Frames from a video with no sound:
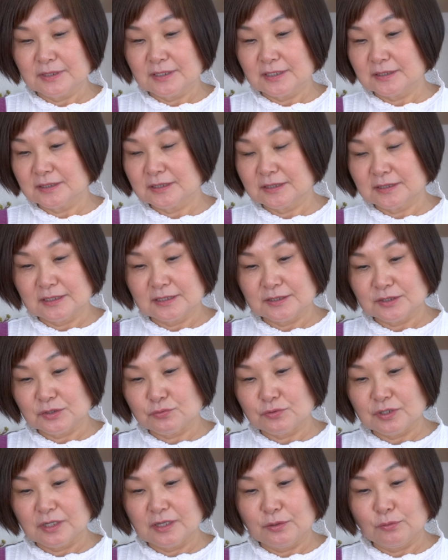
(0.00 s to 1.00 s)
this is
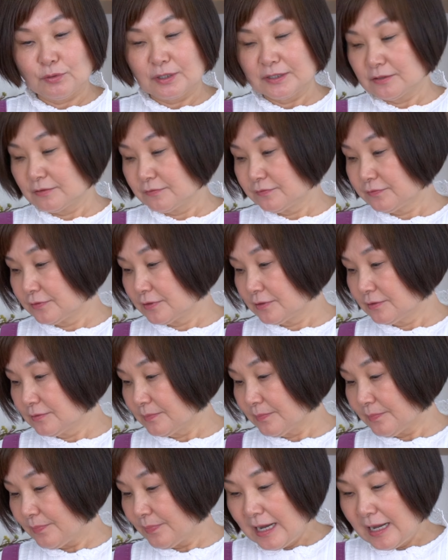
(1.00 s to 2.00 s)
really
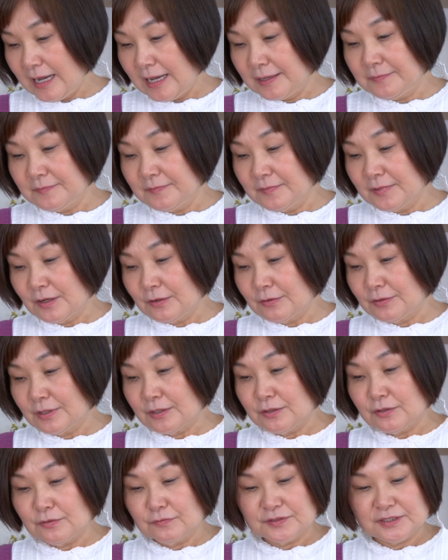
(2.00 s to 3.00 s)
wonderful. I know that
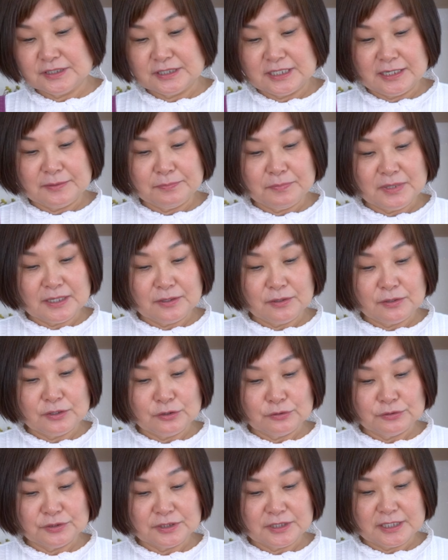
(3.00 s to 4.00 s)
you've seen me
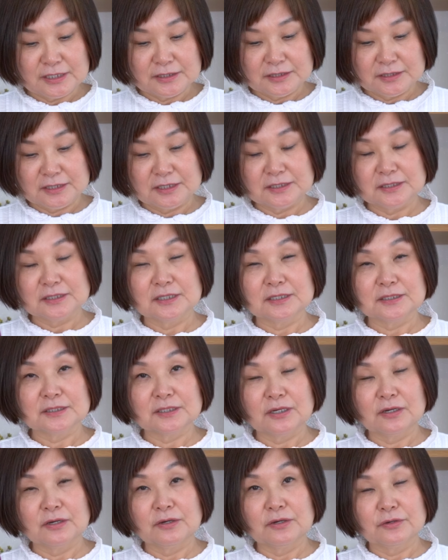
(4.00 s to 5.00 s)
use this. This is
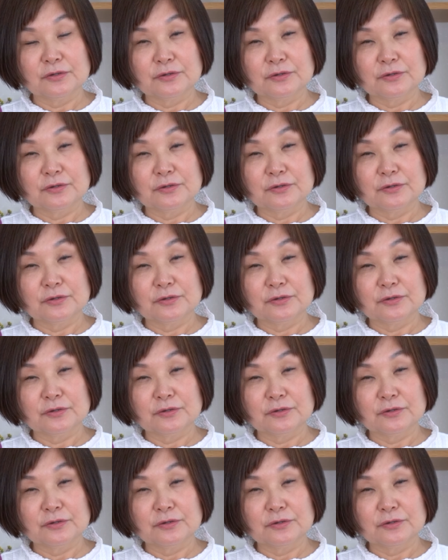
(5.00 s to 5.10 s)
a